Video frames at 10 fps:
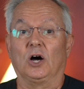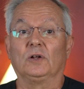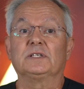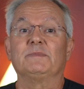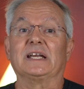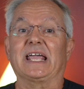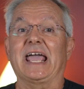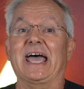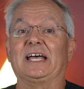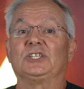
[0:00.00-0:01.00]
ultimately
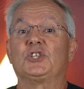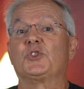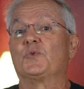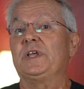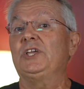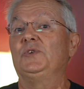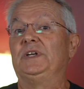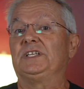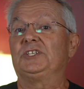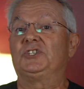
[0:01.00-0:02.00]
adds 3
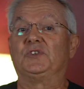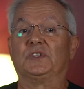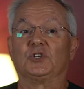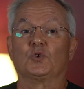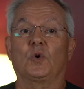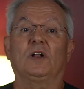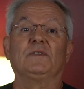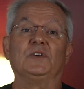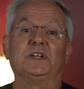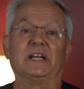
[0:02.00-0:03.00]
units to the
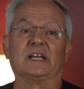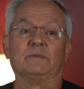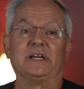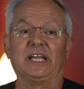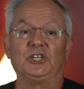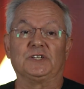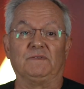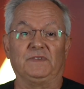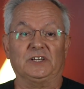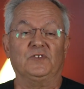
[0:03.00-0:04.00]
12-unit
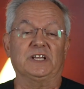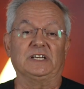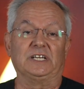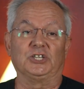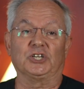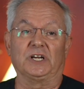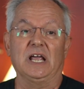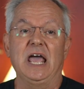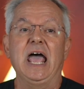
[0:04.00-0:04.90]
elimination victory condition